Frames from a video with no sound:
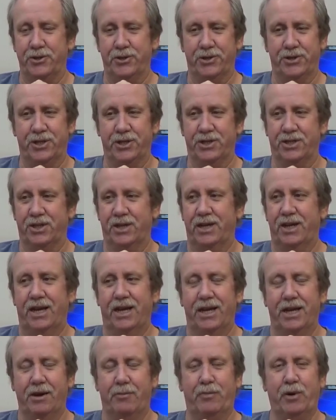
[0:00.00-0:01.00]
You just
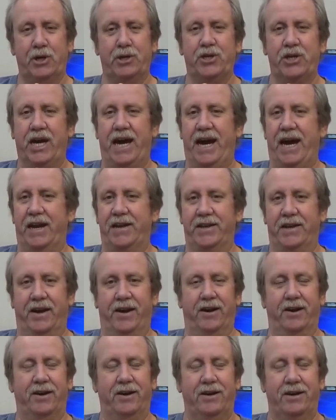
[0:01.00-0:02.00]
it puts you out
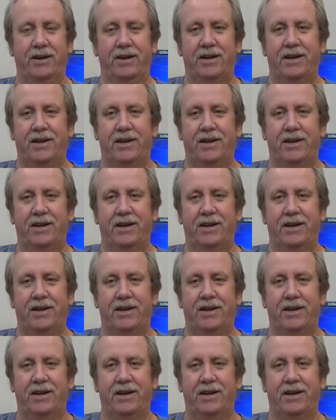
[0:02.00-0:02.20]
there.